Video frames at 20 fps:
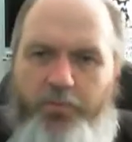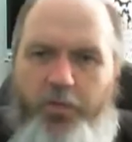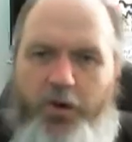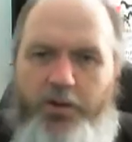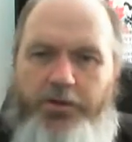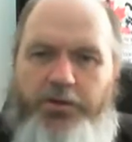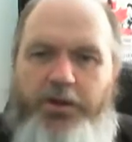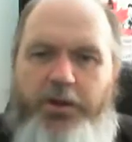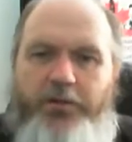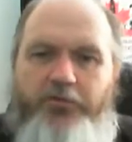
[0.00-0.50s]

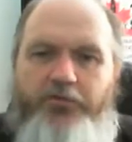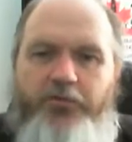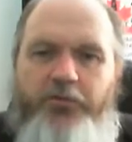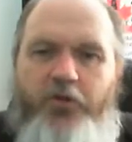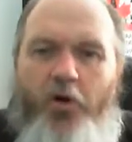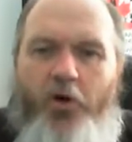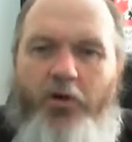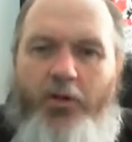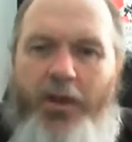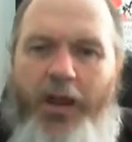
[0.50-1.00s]
But if you
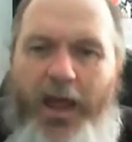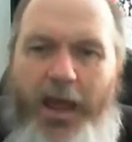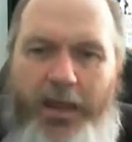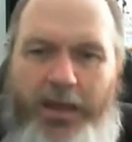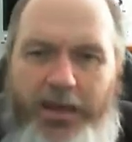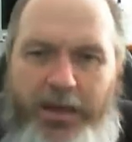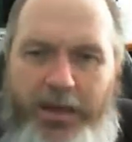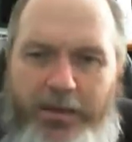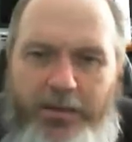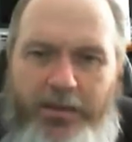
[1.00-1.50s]
don't
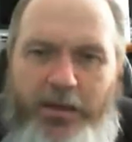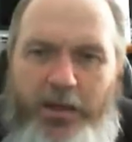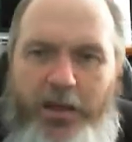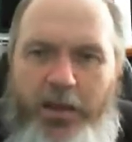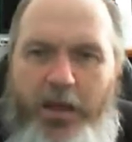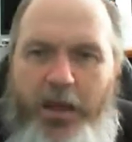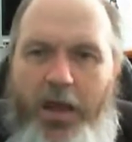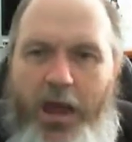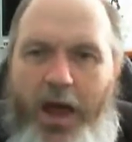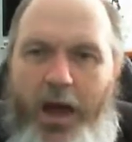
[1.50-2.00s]
like it,
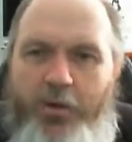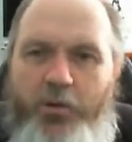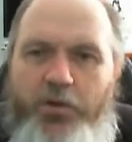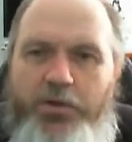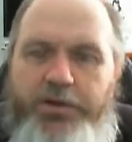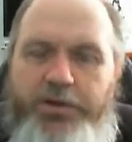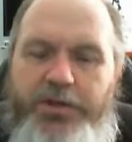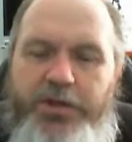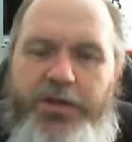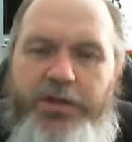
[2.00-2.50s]
I
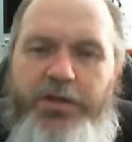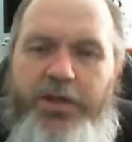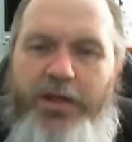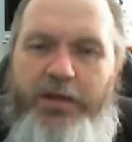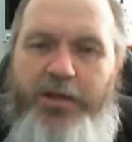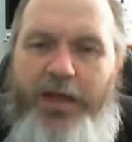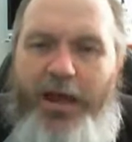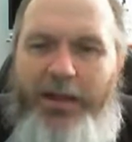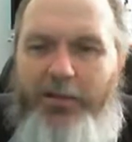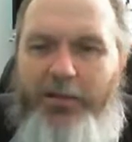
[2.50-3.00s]
would say
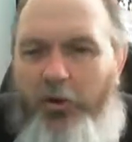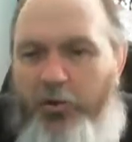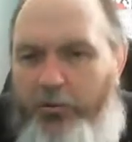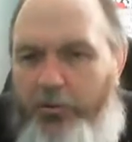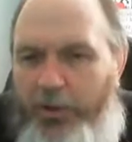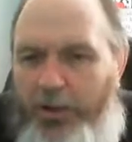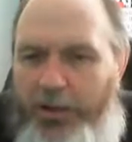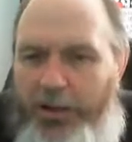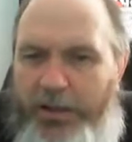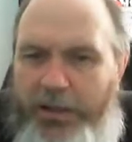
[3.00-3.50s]
that I don't
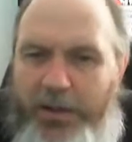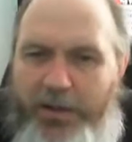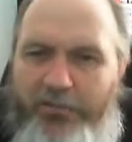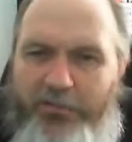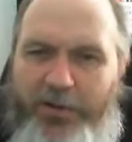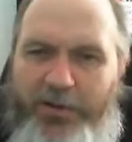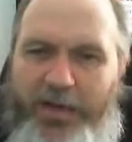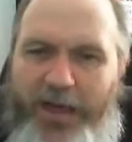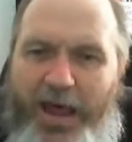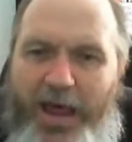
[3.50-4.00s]
really
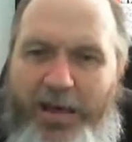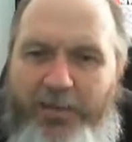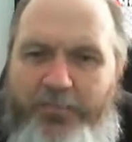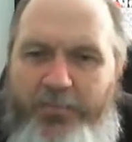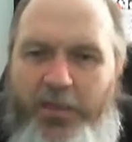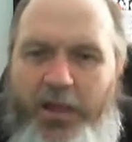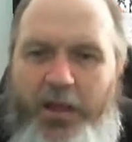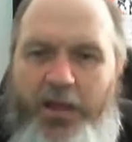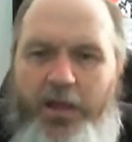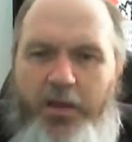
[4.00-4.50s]
give a
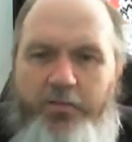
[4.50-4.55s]
damn,